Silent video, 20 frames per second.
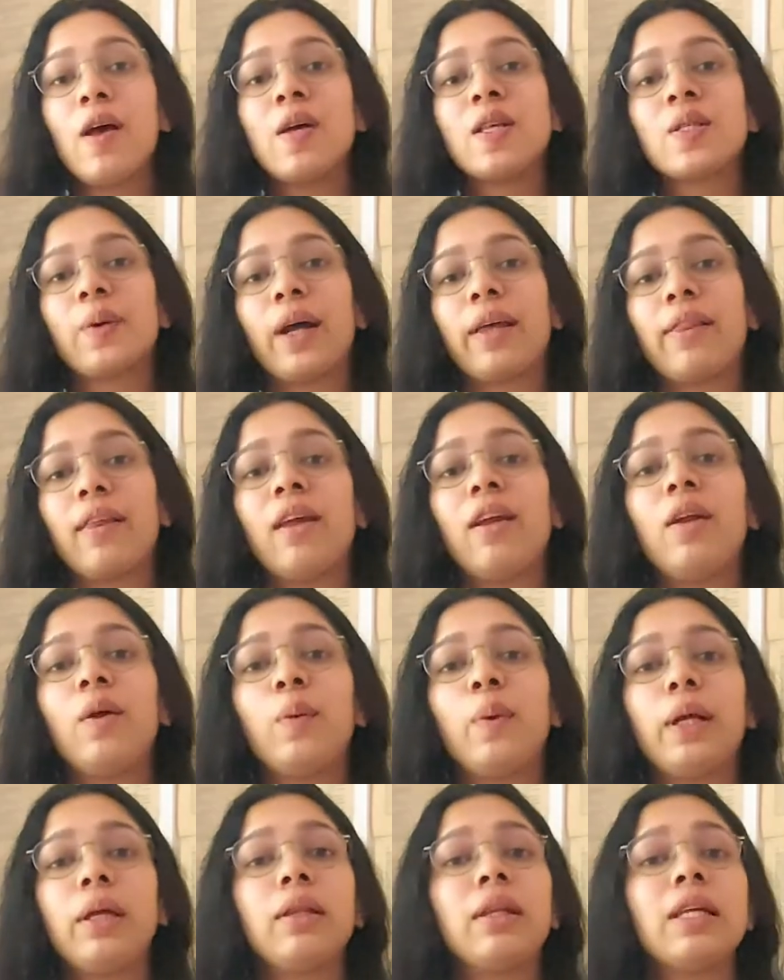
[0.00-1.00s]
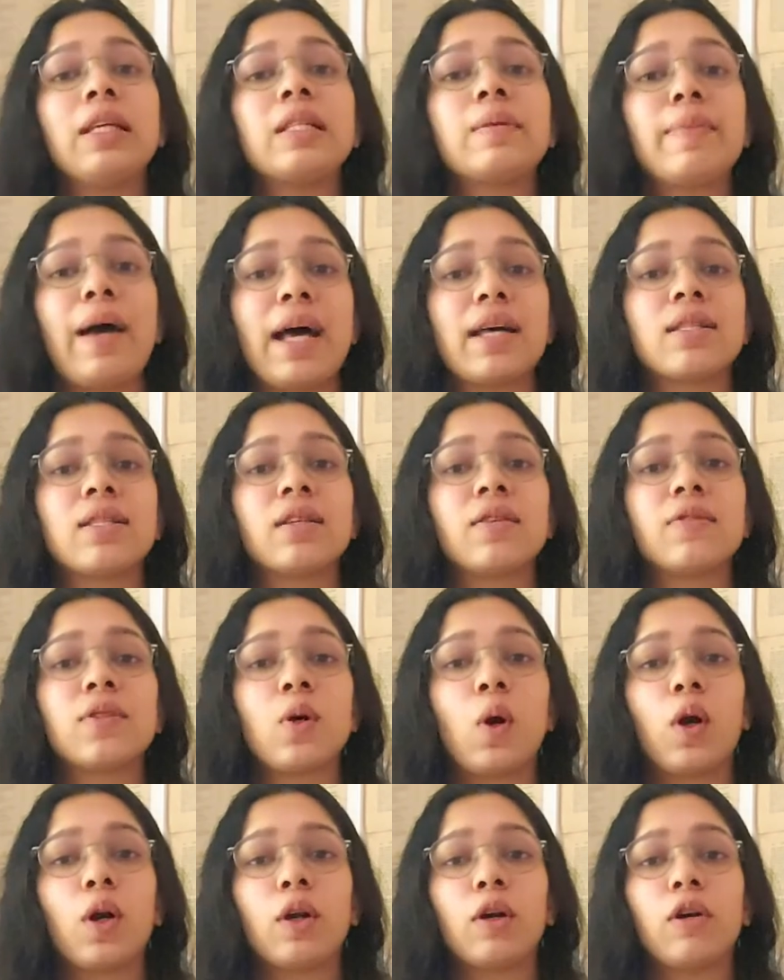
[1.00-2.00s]
So I think doing these massive
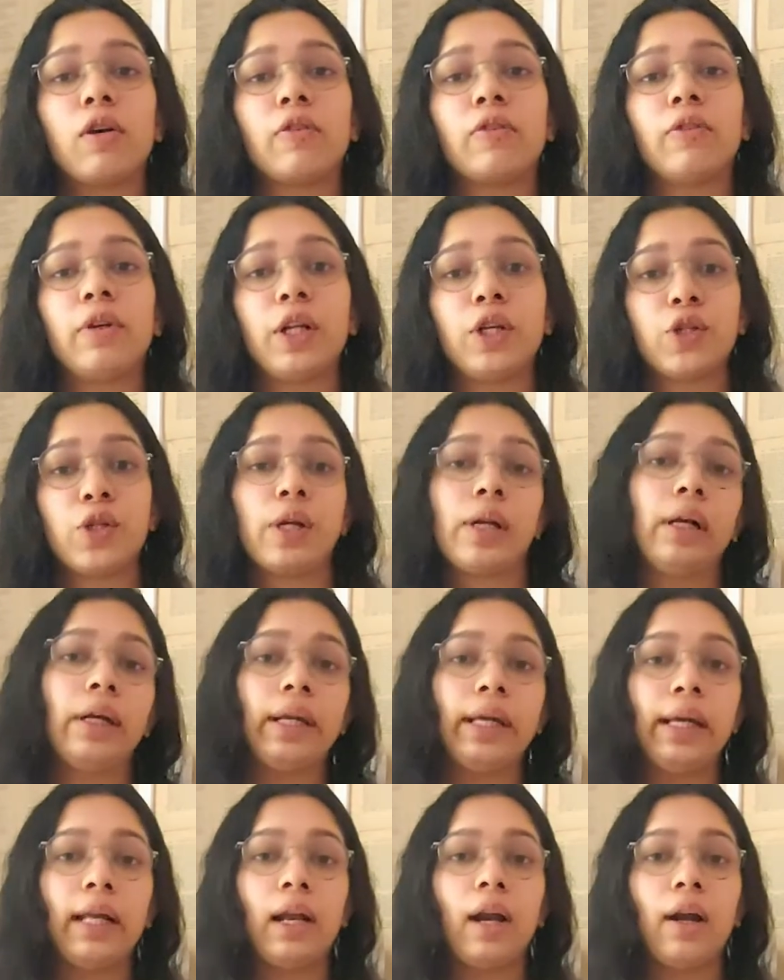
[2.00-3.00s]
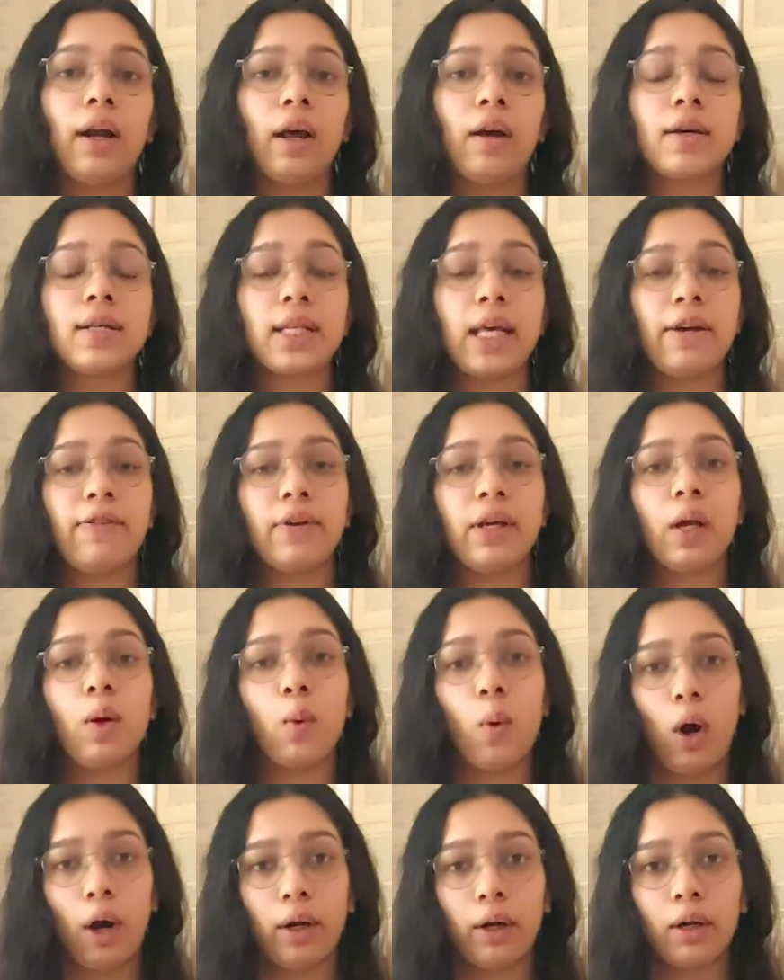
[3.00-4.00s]
sort of digital declutters every
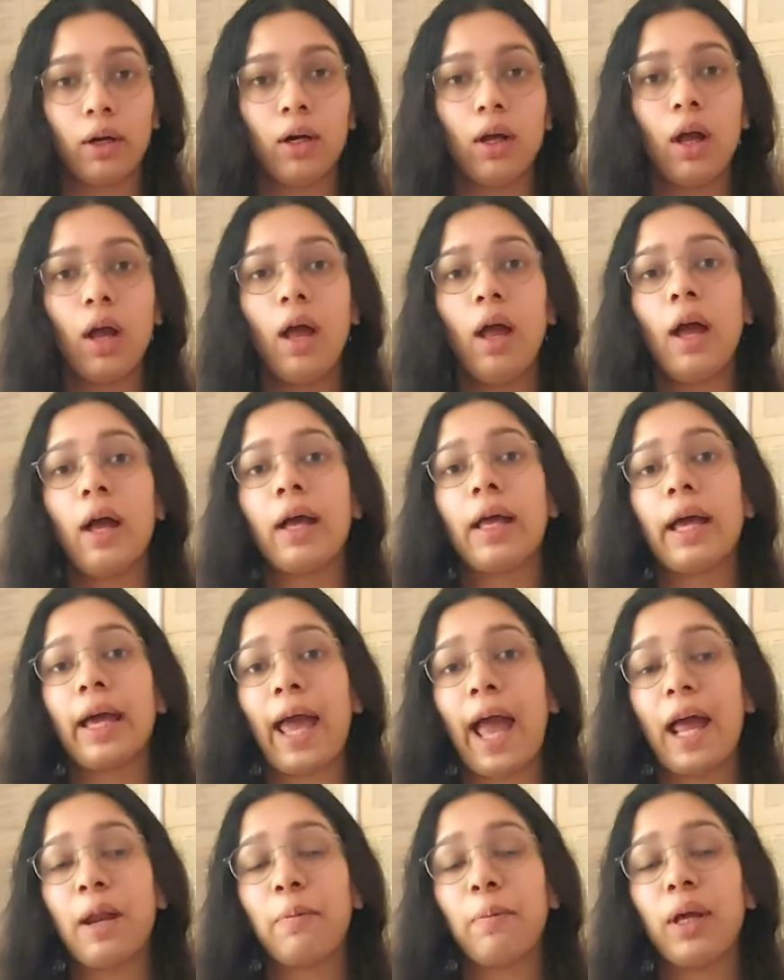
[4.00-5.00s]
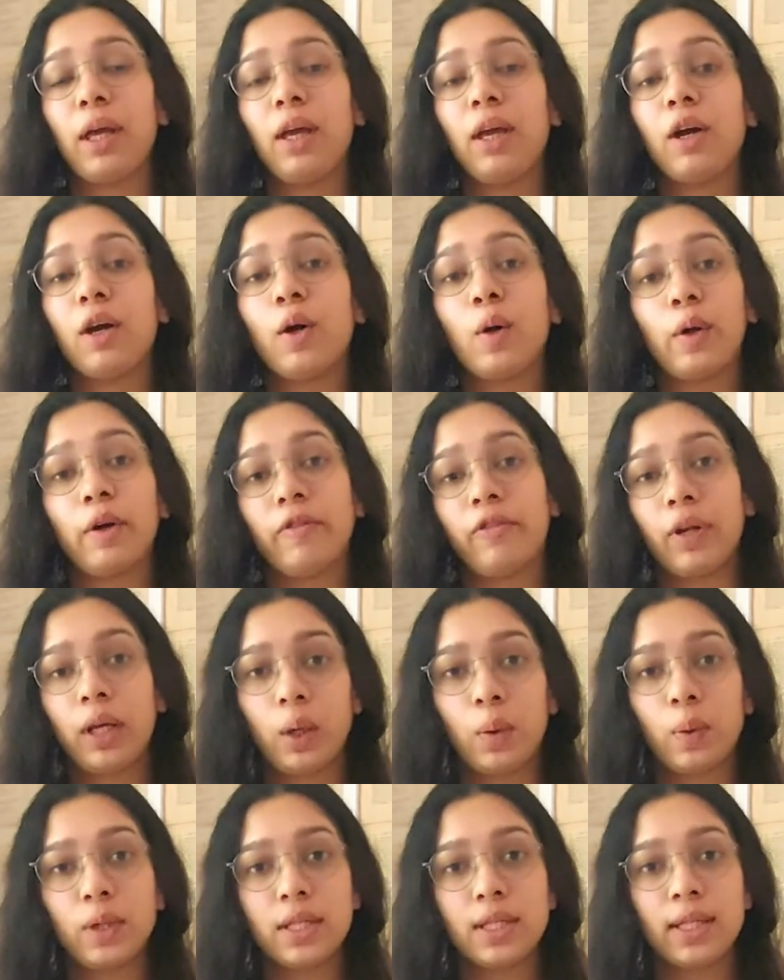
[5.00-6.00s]
quarter can be a good
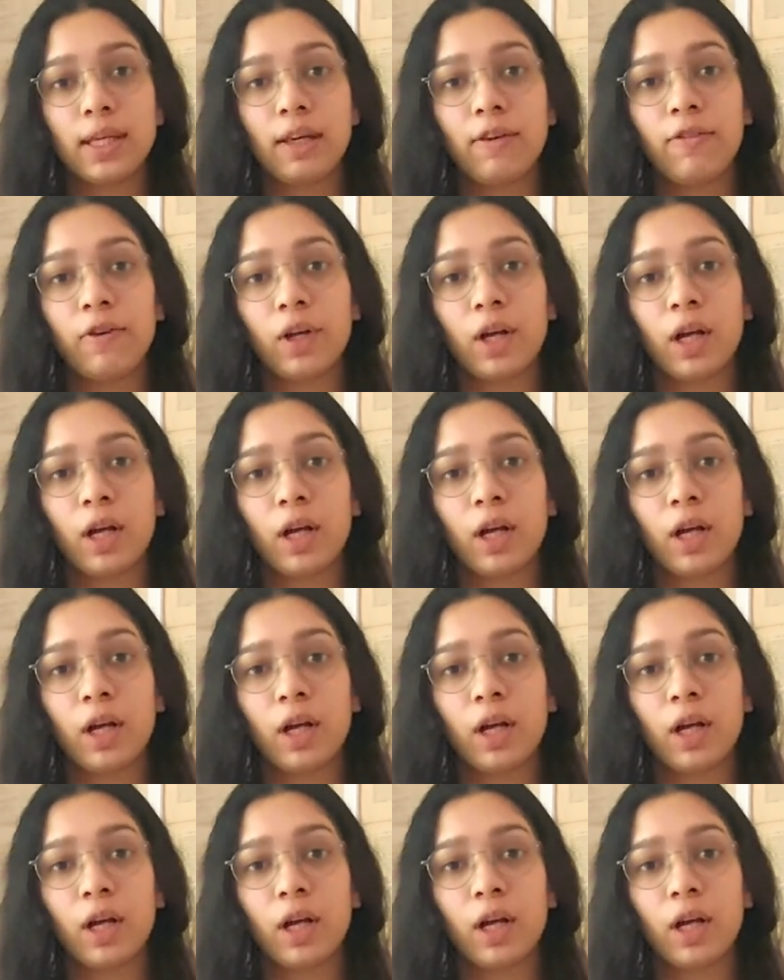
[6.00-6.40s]
frequency for